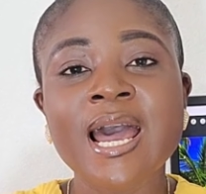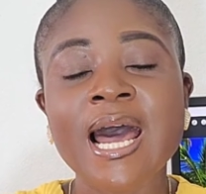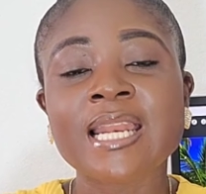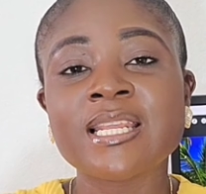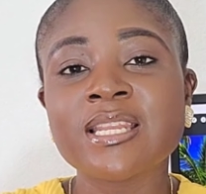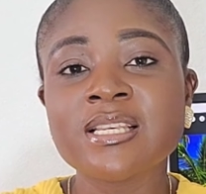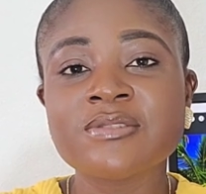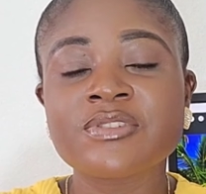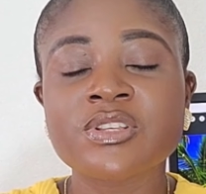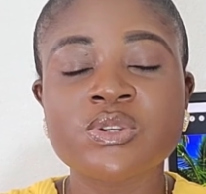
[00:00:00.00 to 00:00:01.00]
And in this
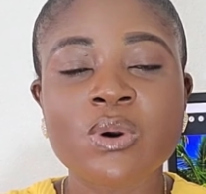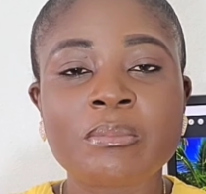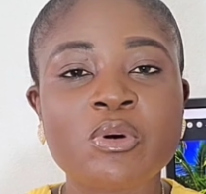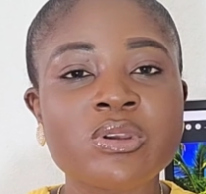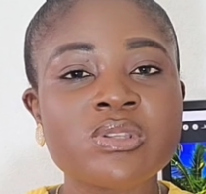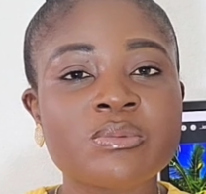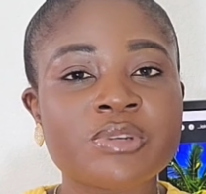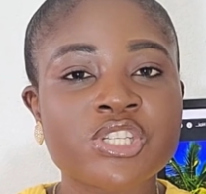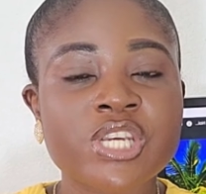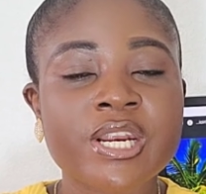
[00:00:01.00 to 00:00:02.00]
video I'm going to be
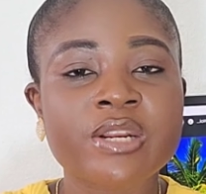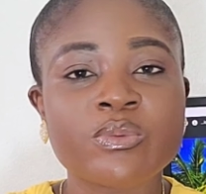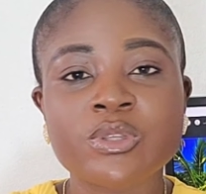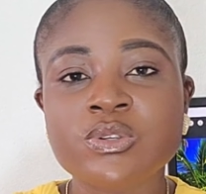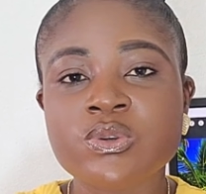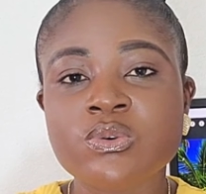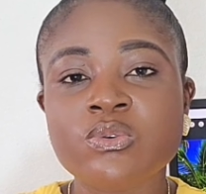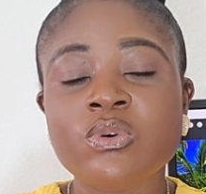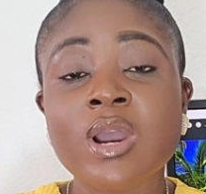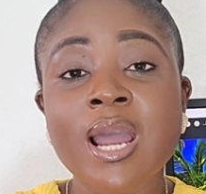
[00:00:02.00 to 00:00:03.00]
sharing with
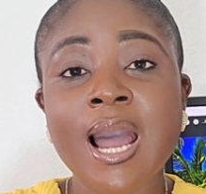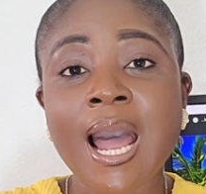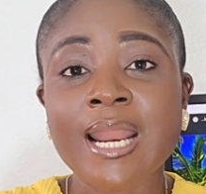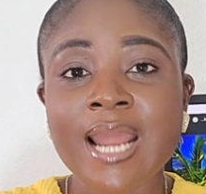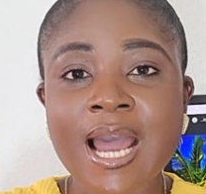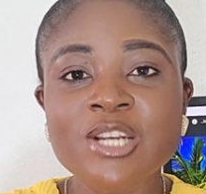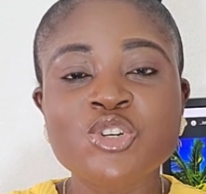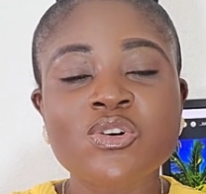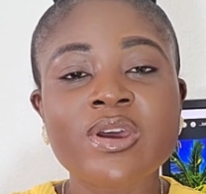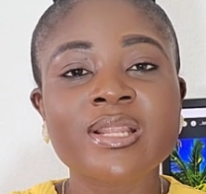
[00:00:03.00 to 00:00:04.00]
you an
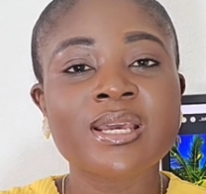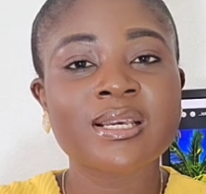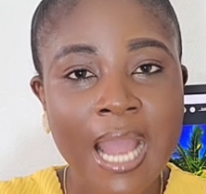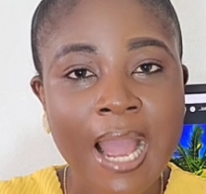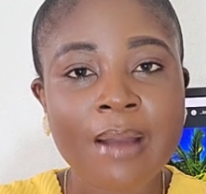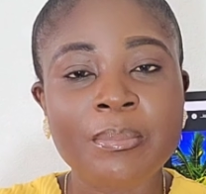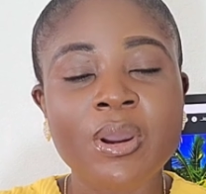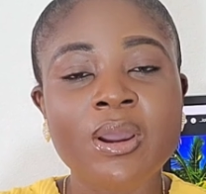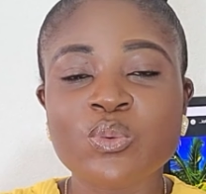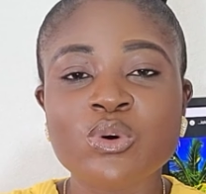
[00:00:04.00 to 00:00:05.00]
Android app
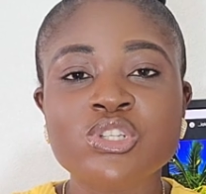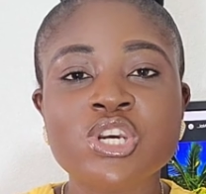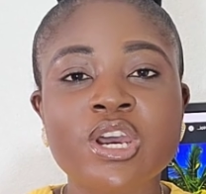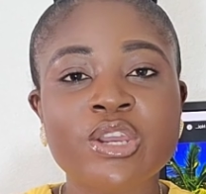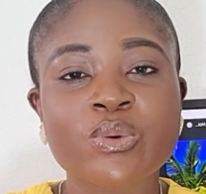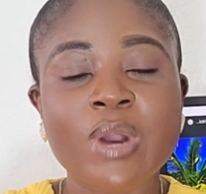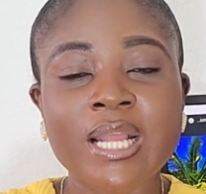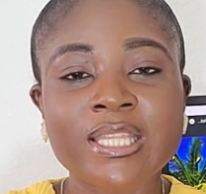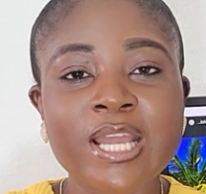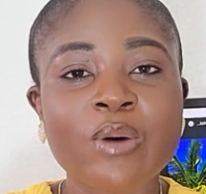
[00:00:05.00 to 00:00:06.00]
which you
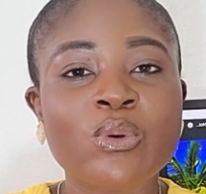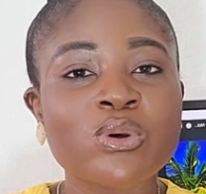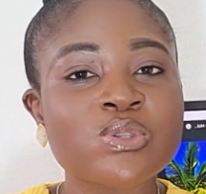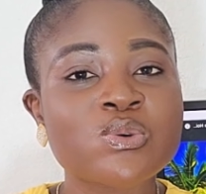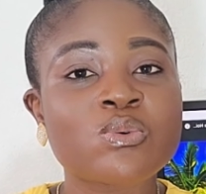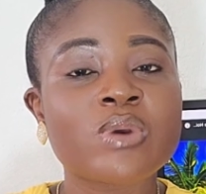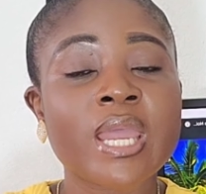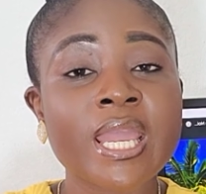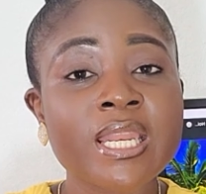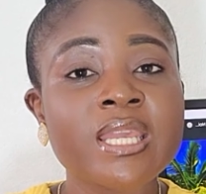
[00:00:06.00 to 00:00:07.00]
can download to
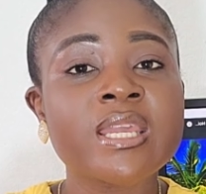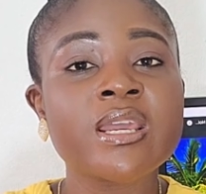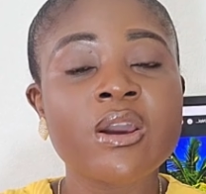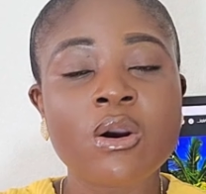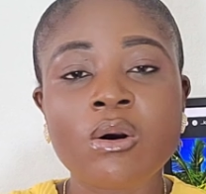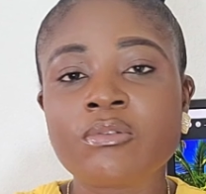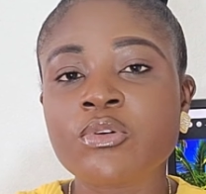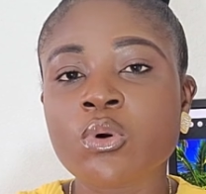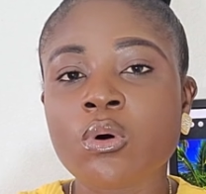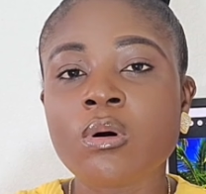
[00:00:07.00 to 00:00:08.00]
any of
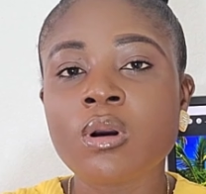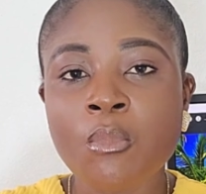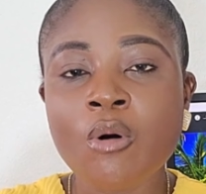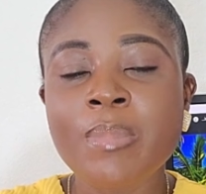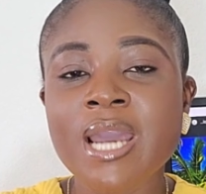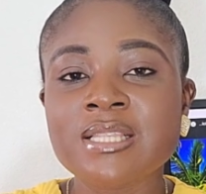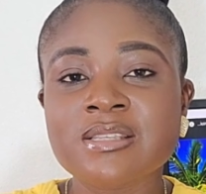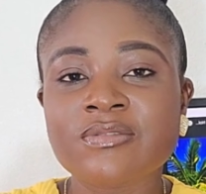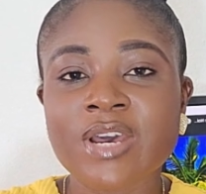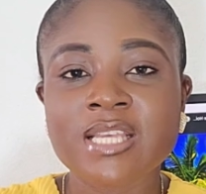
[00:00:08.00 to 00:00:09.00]
your mobile
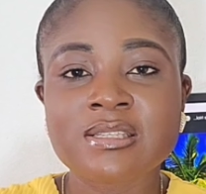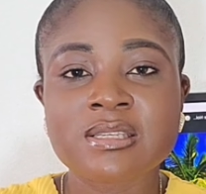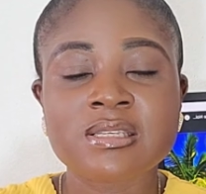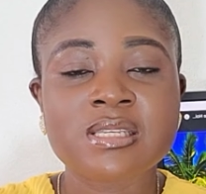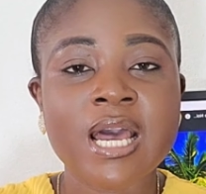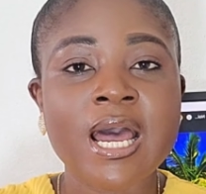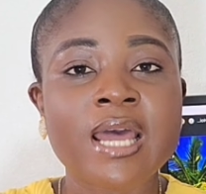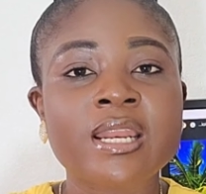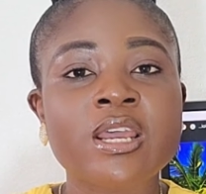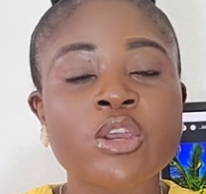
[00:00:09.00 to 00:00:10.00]
devices,
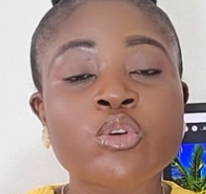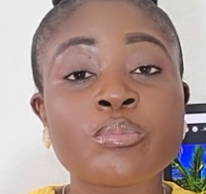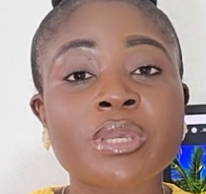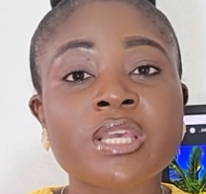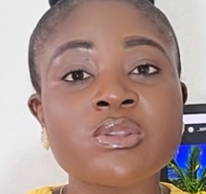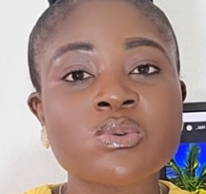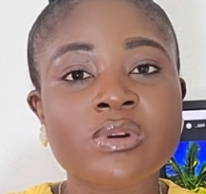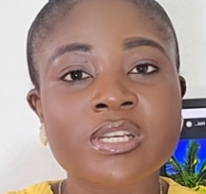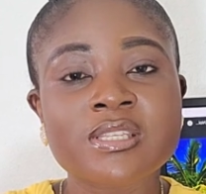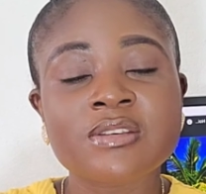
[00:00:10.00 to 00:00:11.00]
and you begin to
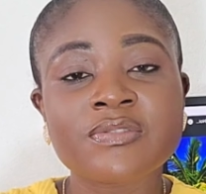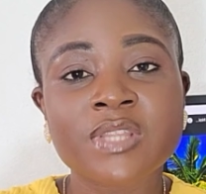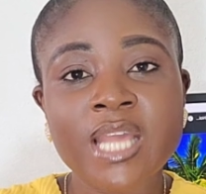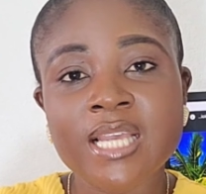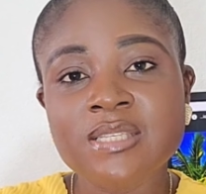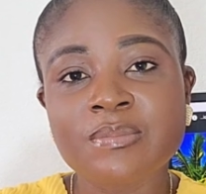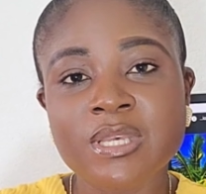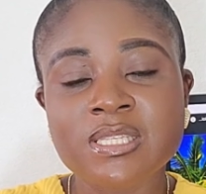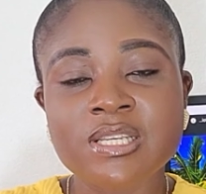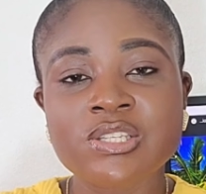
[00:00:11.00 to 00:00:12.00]
receive text
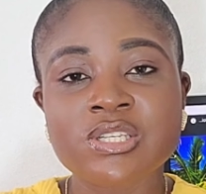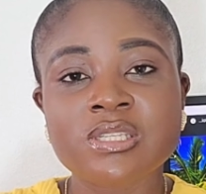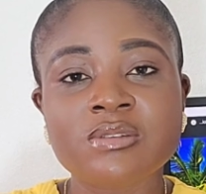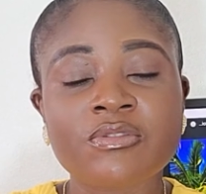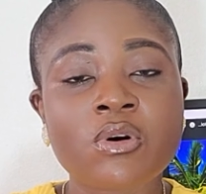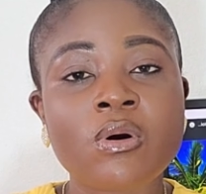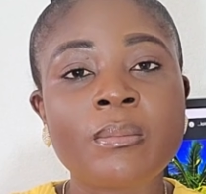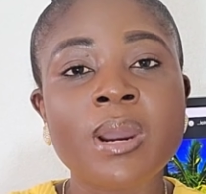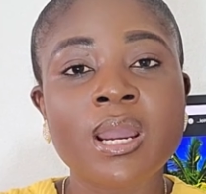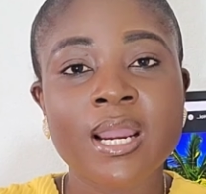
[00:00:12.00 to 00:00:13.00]
messages from
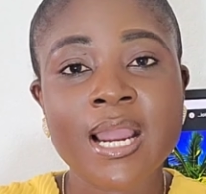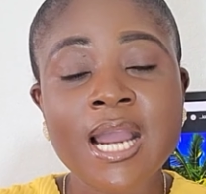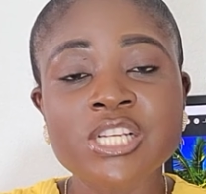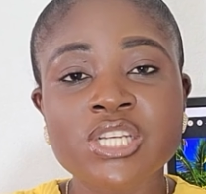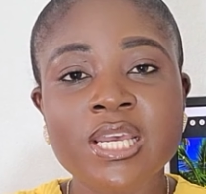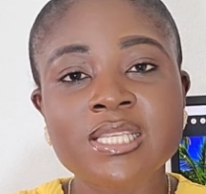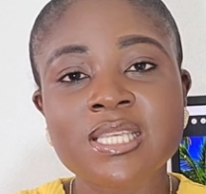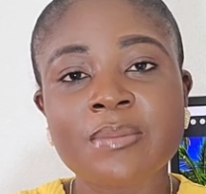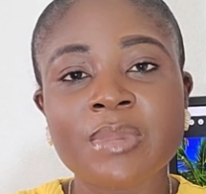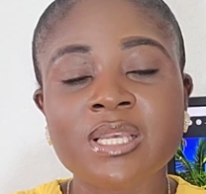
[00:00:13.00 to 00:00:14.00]
cash
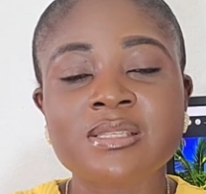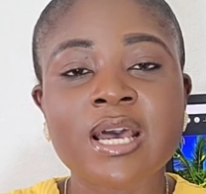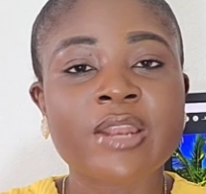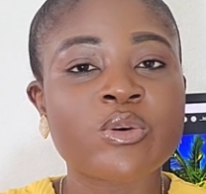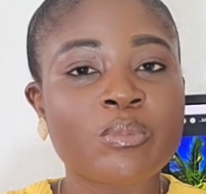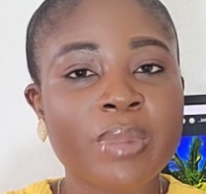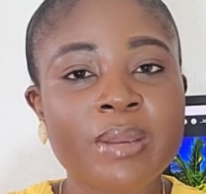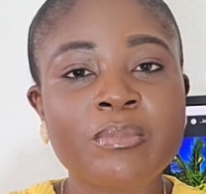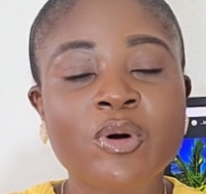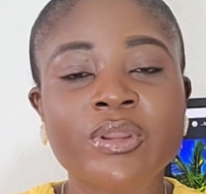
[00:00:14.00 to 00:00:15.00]
SMS and you
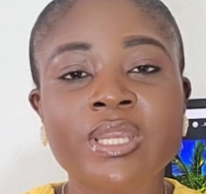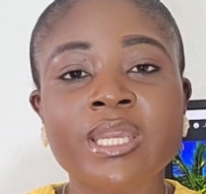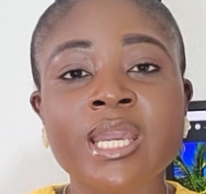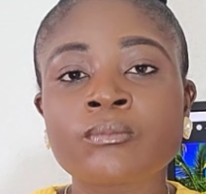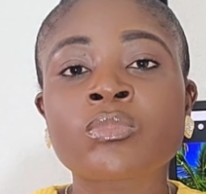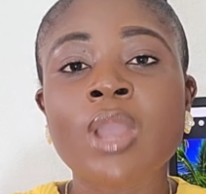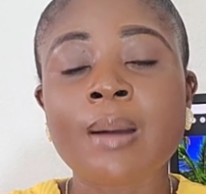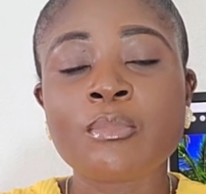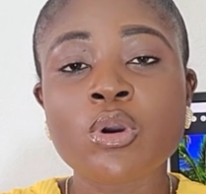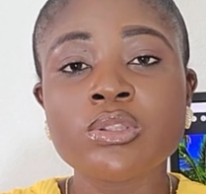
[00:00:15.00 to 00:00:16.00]
make money.
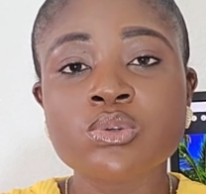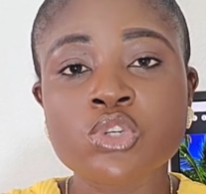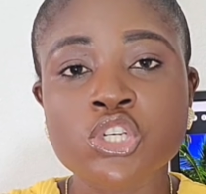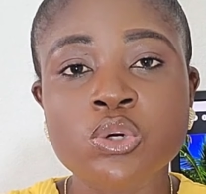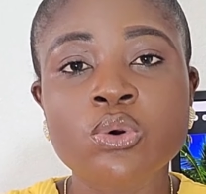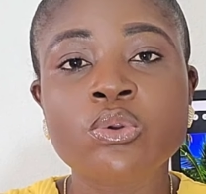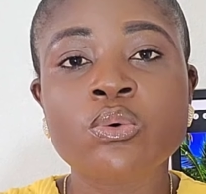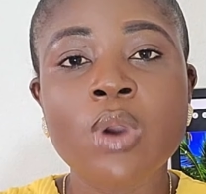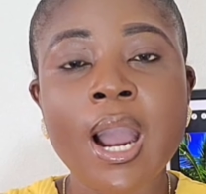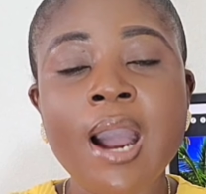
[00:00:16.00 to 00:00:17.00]
I'm going to show
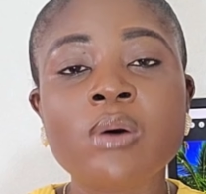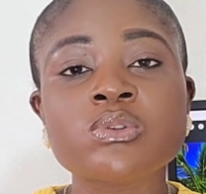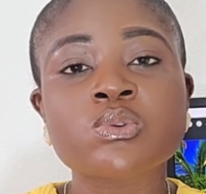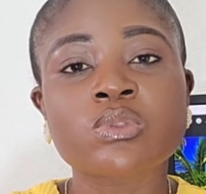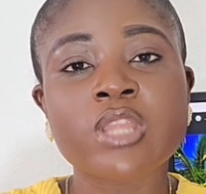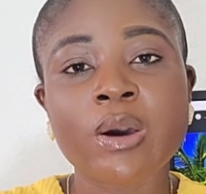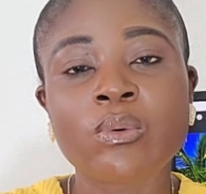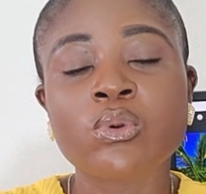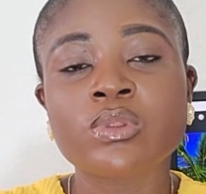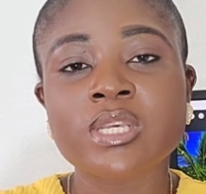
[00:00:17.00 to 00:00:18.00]
you how to
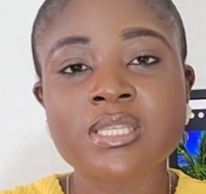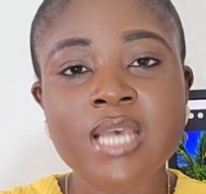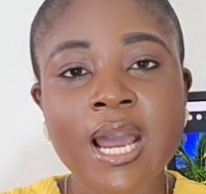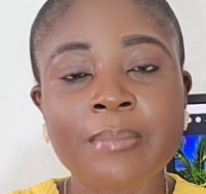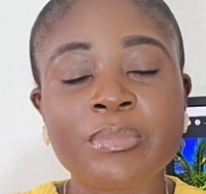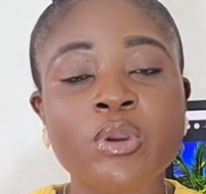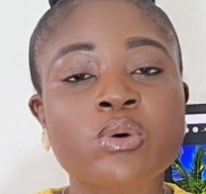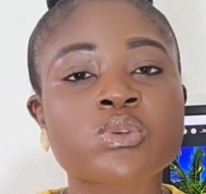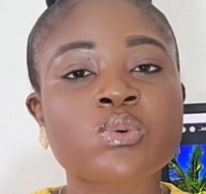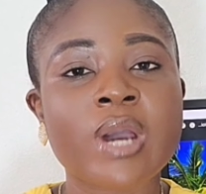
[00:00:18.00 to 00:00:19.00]
download this app
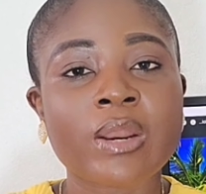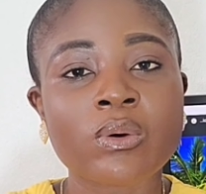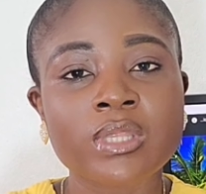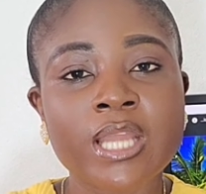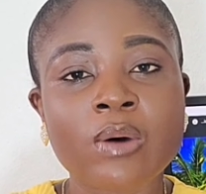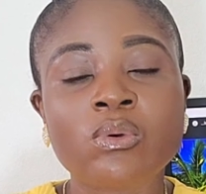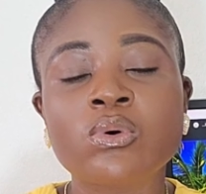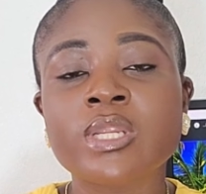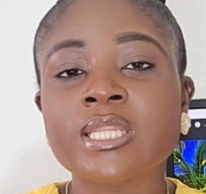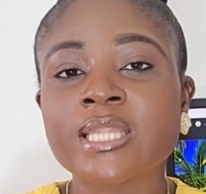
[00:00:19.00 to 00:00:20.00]
because you cannot
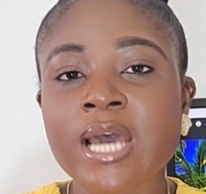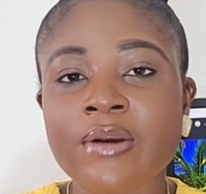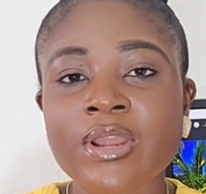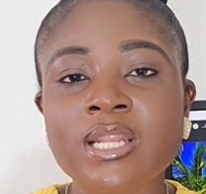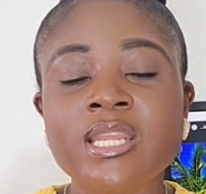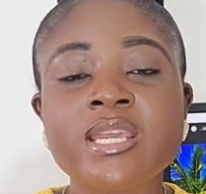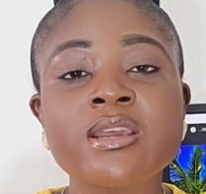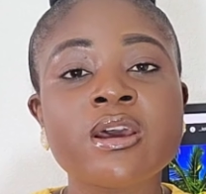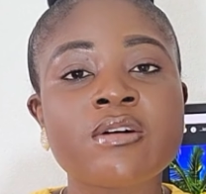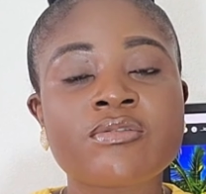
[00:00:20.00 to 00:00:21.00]
download it directly
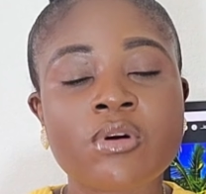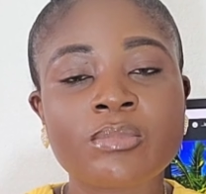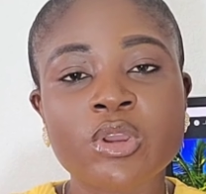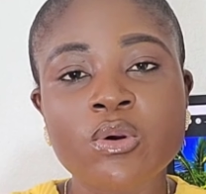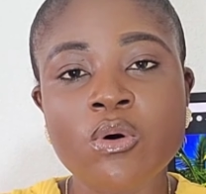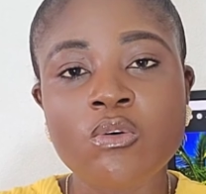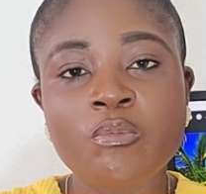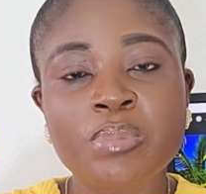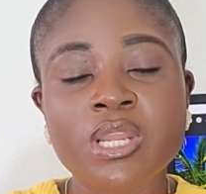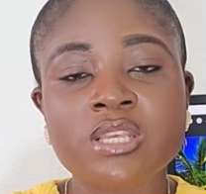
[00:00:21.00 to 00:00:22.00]
from the Google
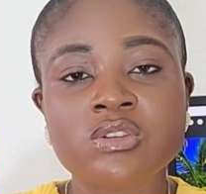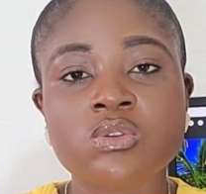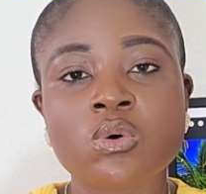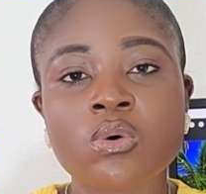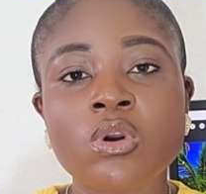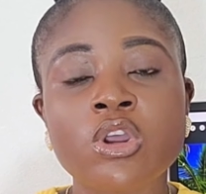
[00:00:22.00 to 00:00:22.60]
Play Store.